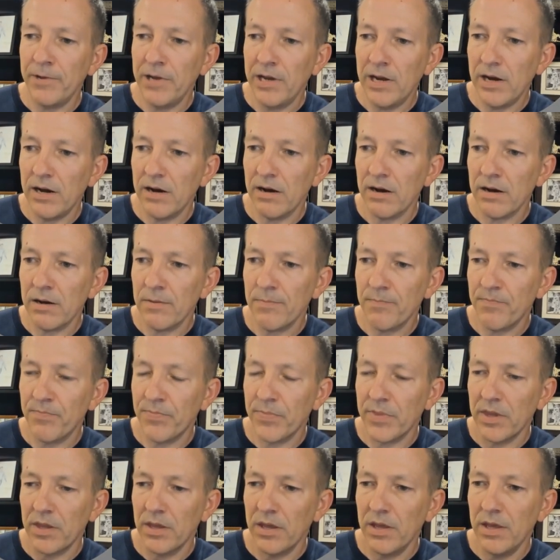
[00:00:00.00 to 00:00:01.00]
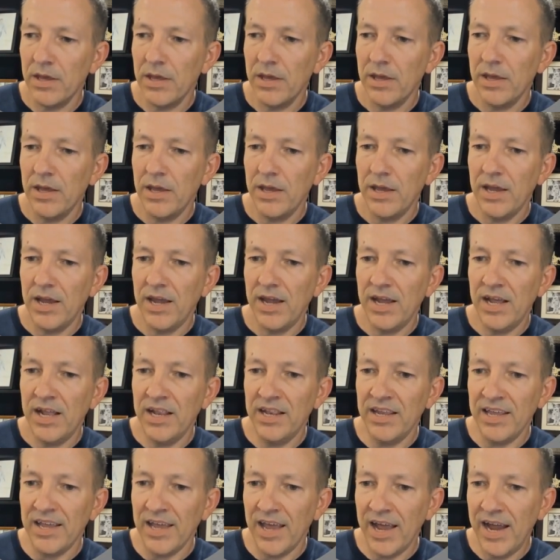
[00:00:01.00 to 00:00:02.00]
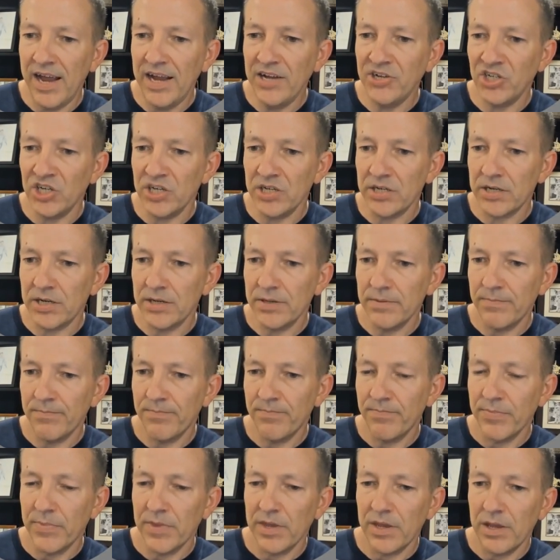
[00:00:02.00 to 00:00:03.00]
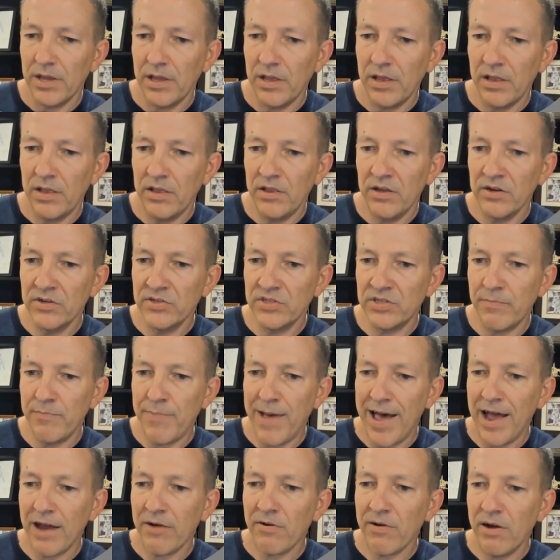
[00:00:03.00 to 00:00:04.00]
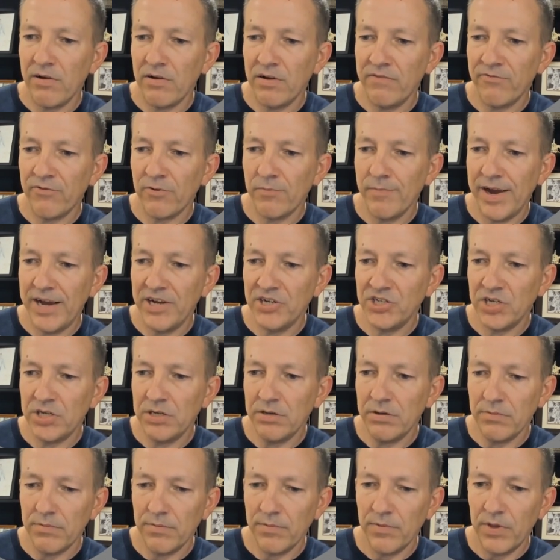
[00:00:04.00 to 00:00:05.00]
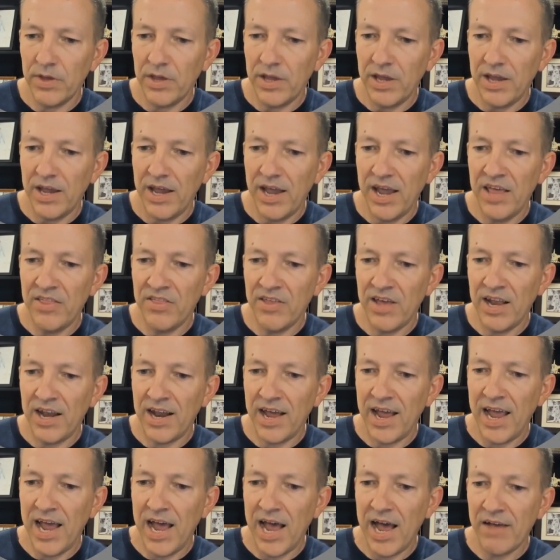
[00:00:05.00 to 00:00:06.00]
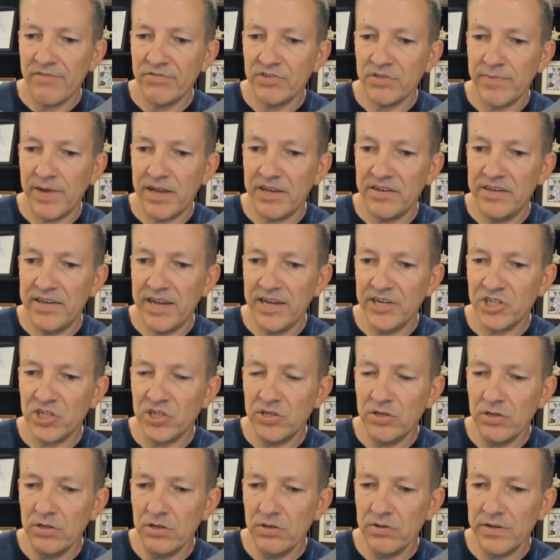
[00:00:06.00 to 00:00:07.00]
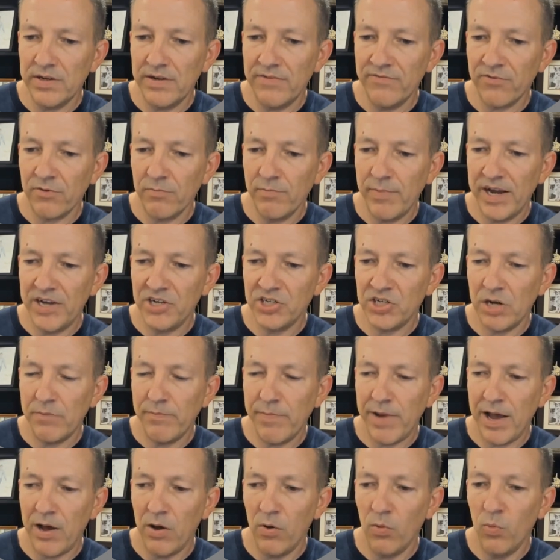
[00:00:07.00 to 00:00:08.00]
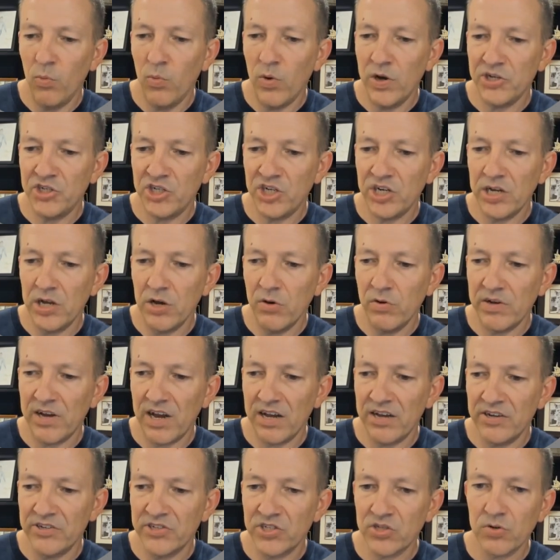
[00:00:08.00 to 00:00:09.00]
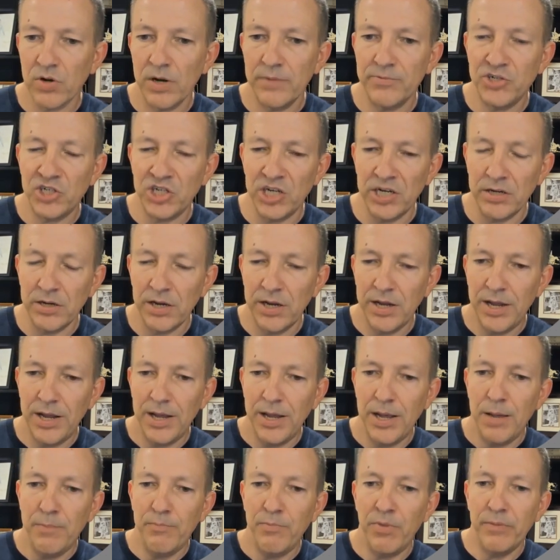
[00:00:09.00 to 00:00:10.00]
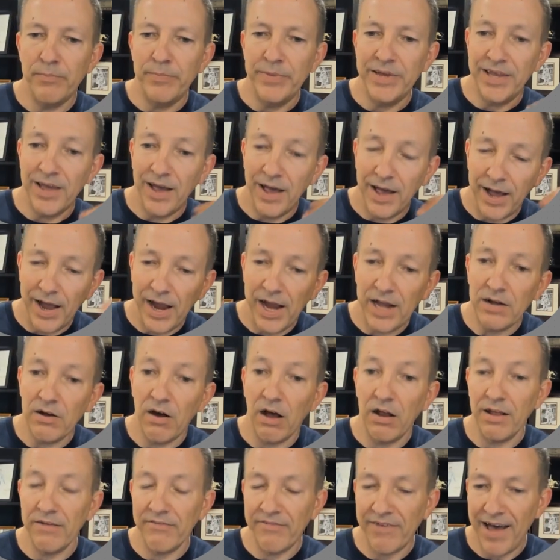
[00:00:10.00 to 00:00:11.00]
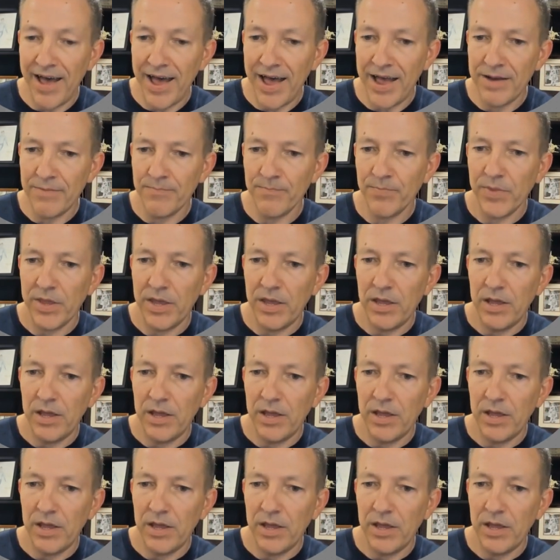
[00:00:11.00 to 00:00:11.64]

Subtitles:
up here in the agent, there's the background information. And then I have some additional information about what should go in a description. But behind all of that,